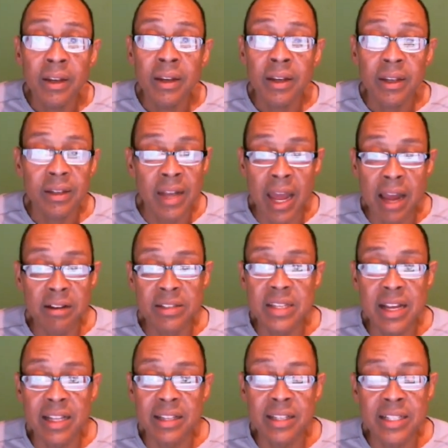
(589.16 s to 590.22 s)
now's
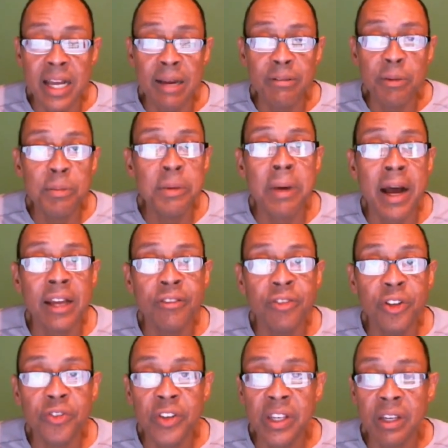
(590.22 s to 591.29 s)
not the time to be buying
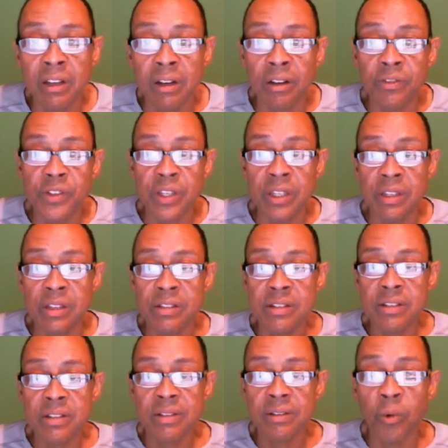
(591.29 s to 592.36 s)
VeVe
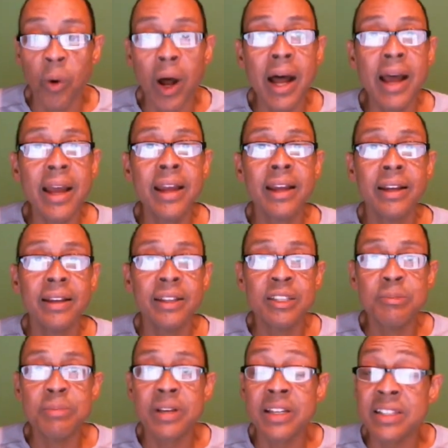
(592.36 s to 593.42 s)
NFTs. Why? It's
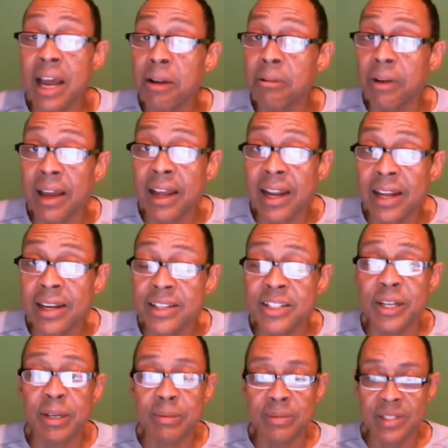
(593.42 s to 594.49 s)
because I ran out of
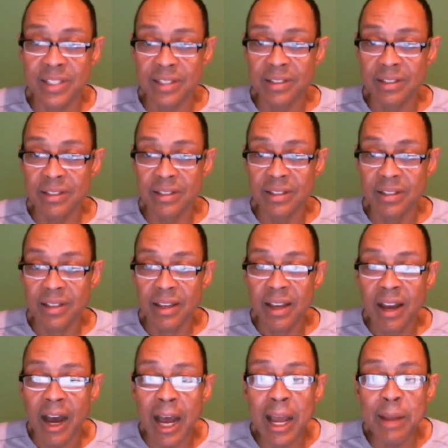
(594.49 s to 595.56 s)
gems.
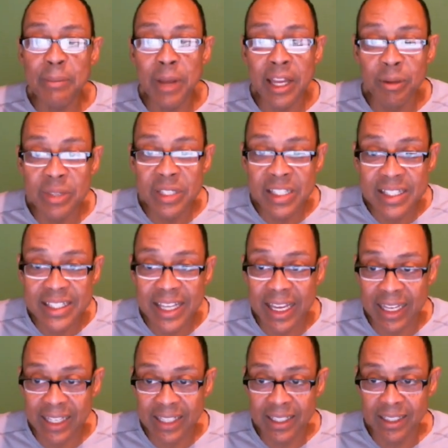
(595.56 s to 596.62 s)
I made a
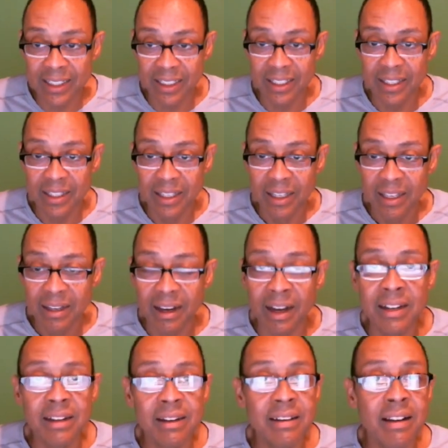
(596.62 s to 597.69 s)
mistake. I
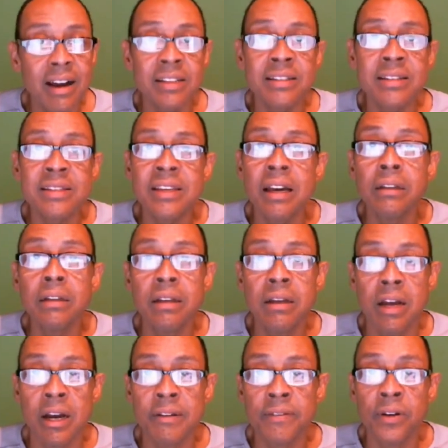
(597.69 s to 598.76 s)
did not sell
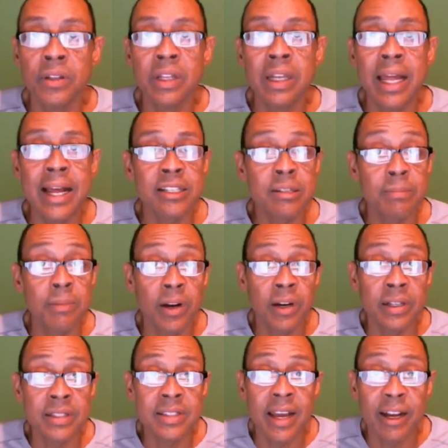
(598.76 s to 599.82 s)
enough on the last
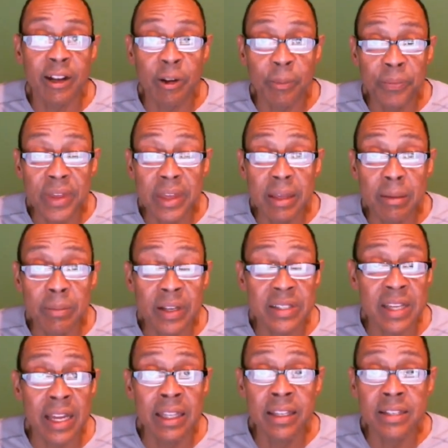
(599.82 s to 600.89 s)
market cycle peak because
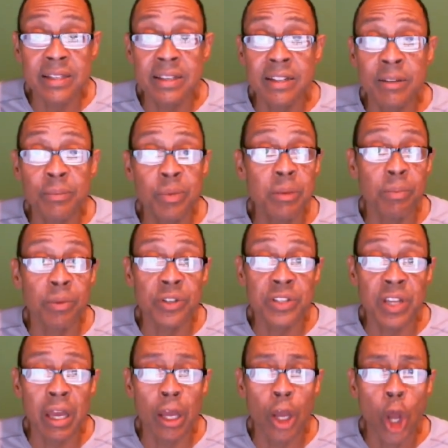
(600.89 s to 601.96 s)
I listened to people
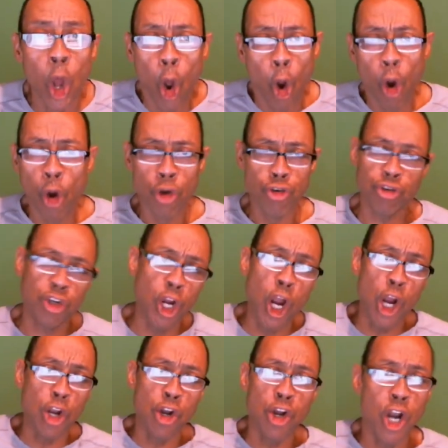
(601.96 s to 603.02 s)
say, you
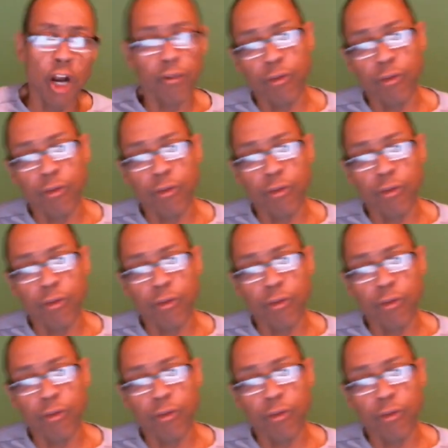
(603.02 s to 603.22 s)
can't never